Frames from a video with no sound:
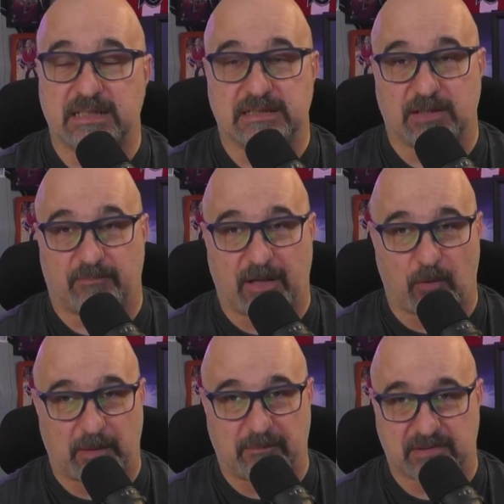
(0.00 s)
is their power
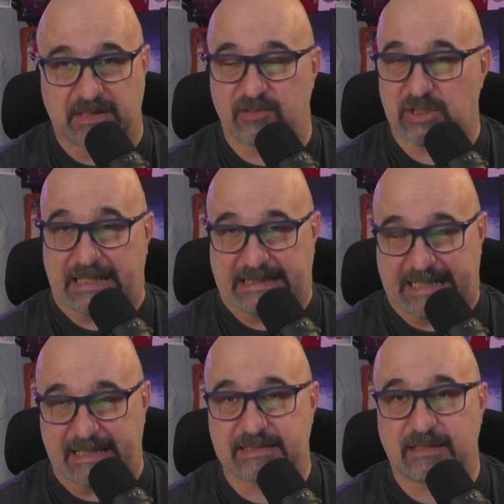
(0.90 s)
play percentage
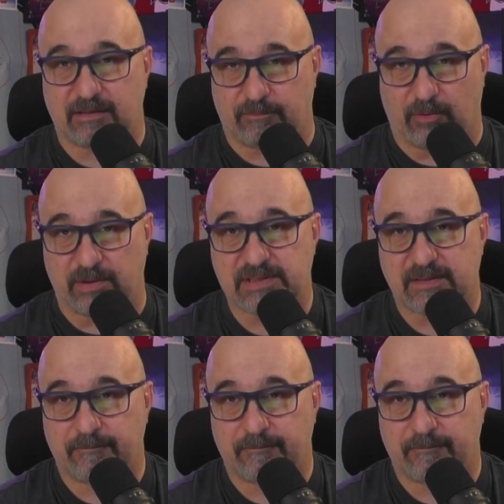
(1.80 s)
against the Bruins.